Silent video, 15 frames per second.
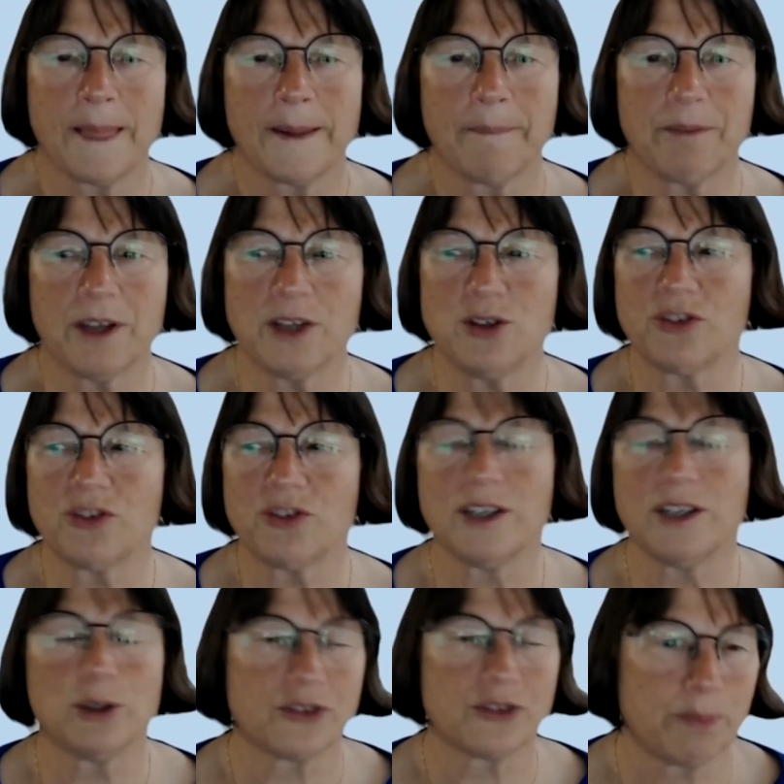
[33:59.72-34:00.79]
and you've
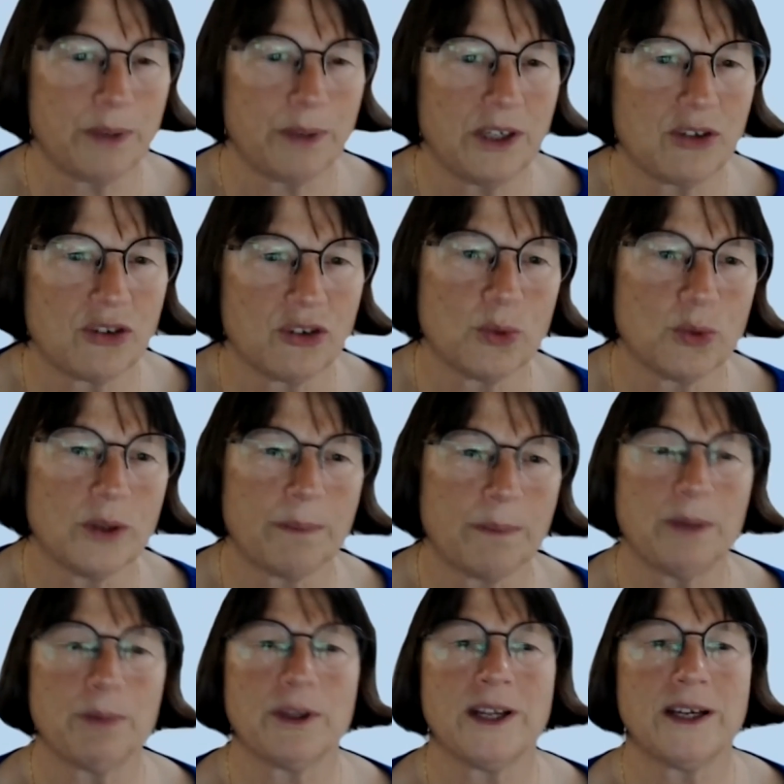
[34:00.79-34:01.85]
seen lots of pictures where
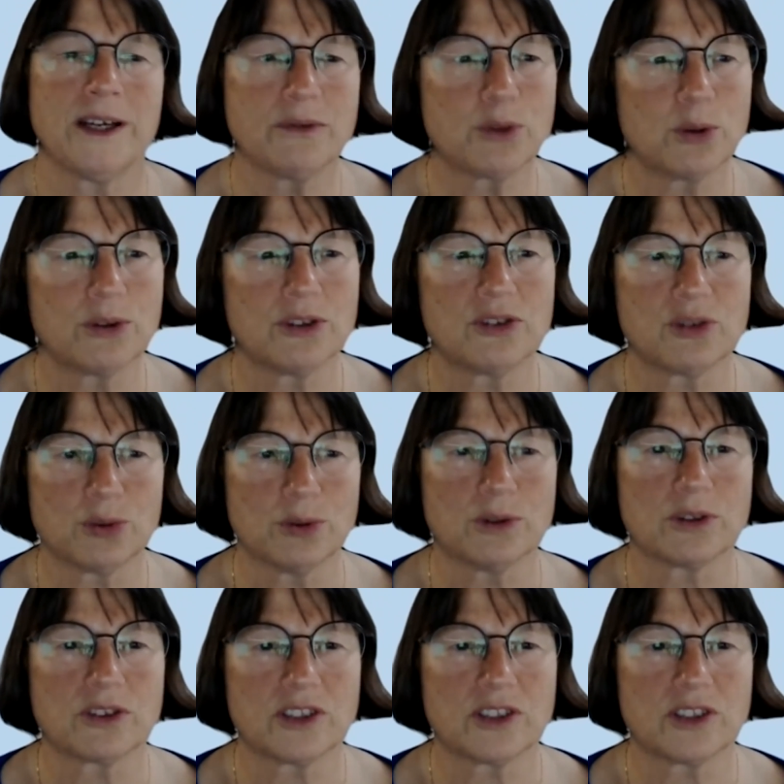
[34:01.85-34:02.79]
people have gone and talked.